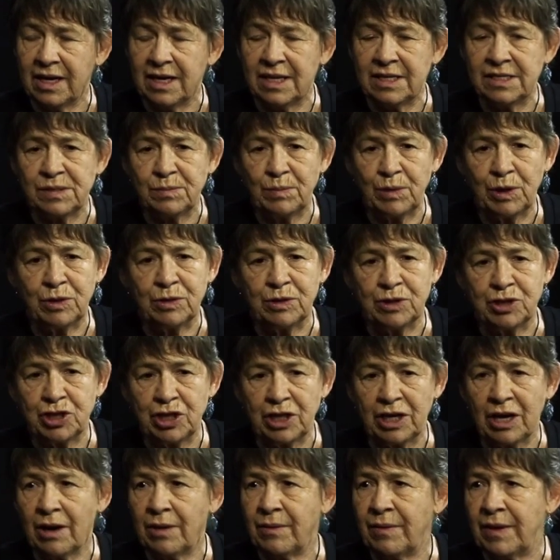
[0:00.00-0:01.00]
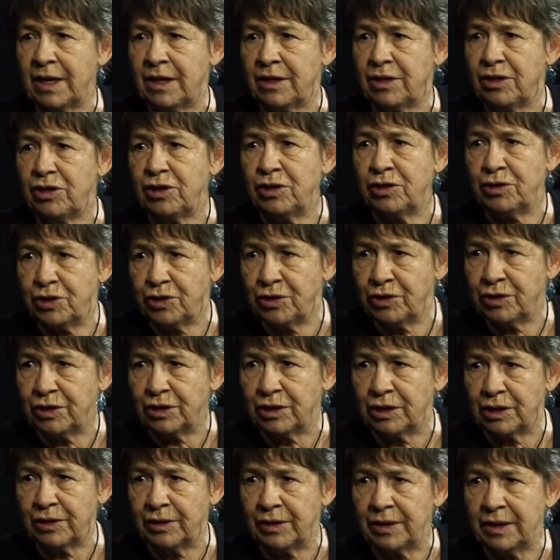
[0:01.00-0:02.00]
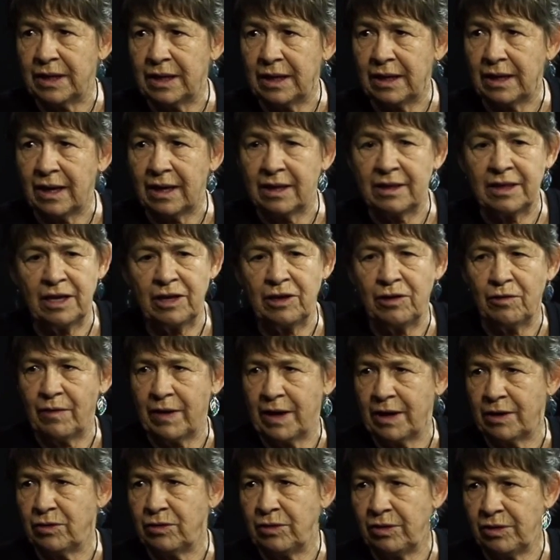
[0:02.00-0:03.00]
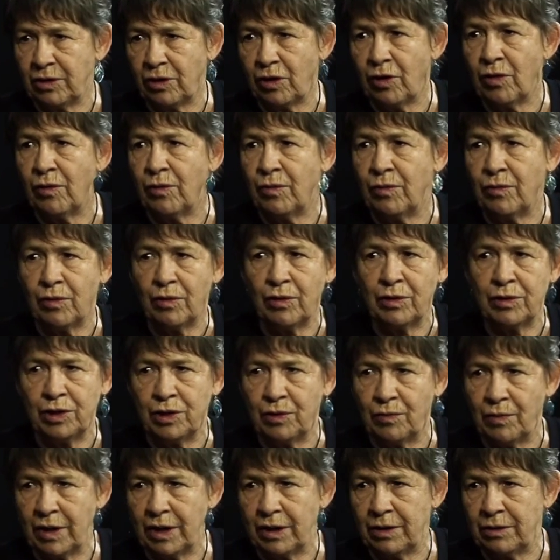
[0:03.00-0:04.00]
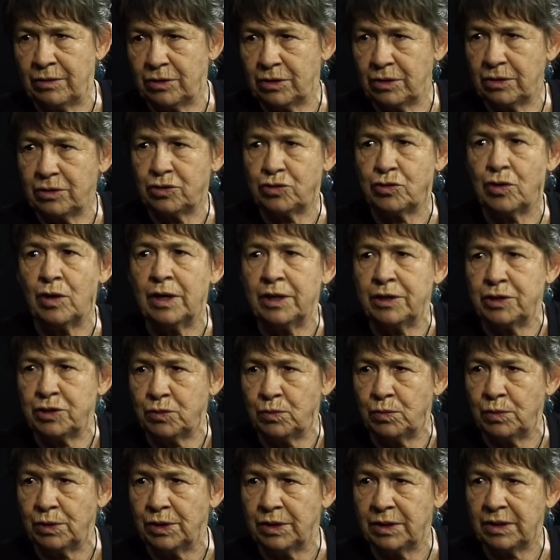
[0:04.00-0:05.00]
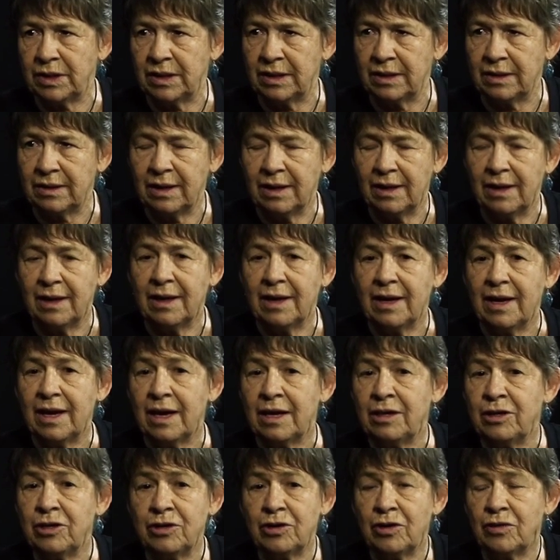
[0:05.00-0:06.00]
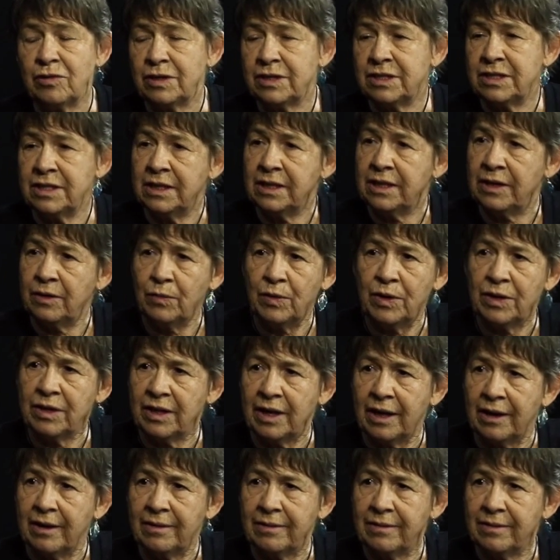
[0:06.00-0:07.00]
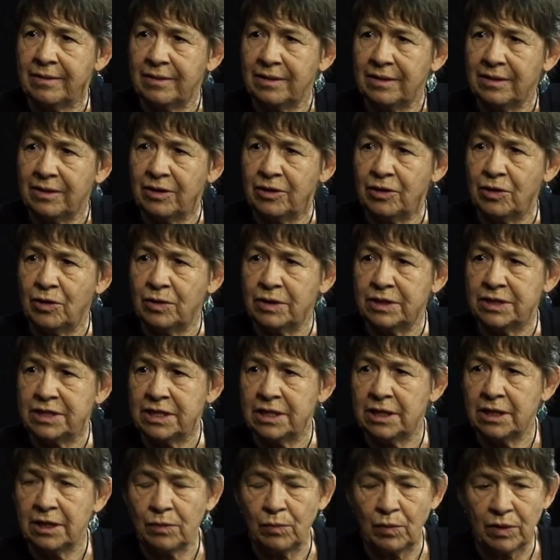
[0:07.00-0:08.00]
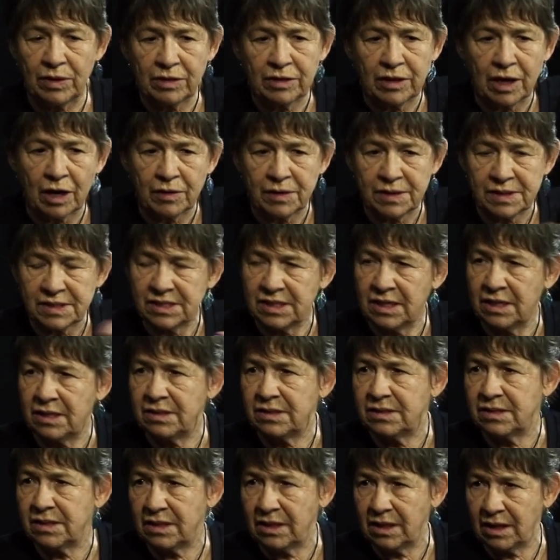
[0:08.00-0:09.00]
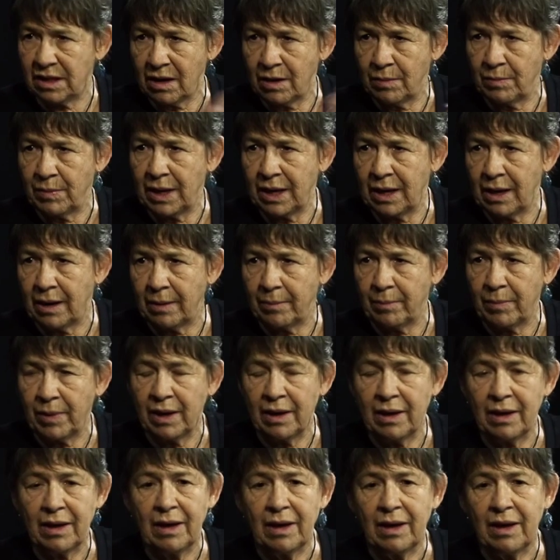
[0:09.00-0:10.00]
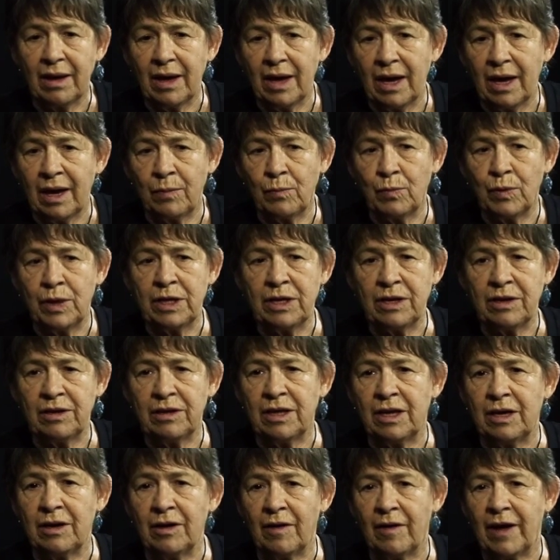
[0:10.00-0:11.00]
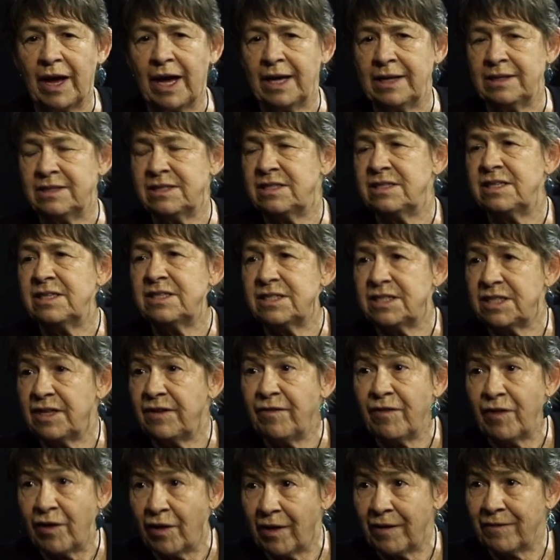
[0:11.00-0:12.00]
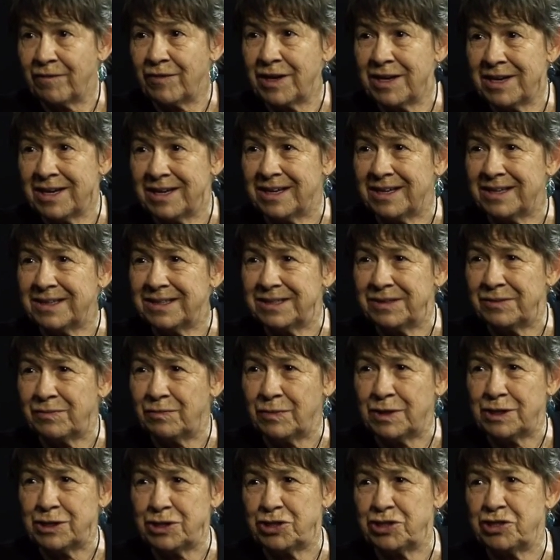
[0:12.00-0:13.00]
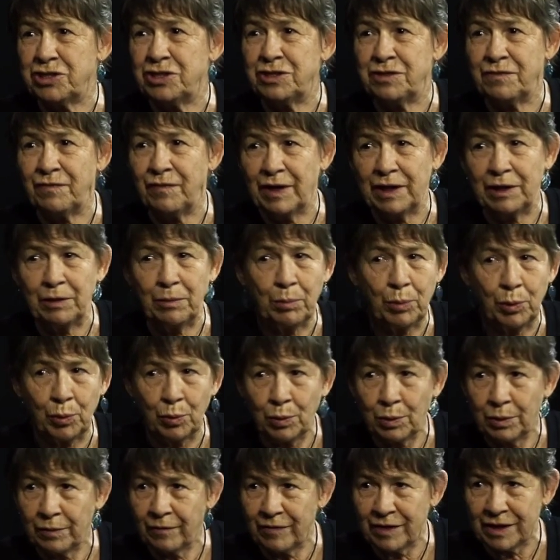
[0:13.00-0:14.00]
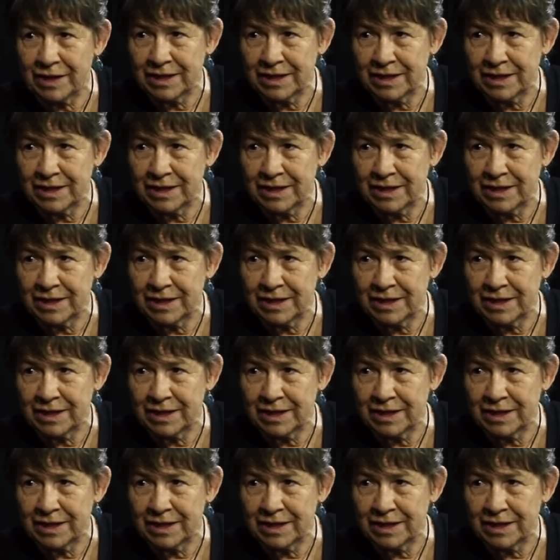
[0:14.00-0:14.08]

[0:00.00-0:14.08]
Is because you go in, you do the learning, and then you're out in the cold on your own trying to work it, mm-hmm. and you're not dealing with that. You're not dealing with those things that are coming up. Mm-hmm. And when you think I had 65 years in which to develop all of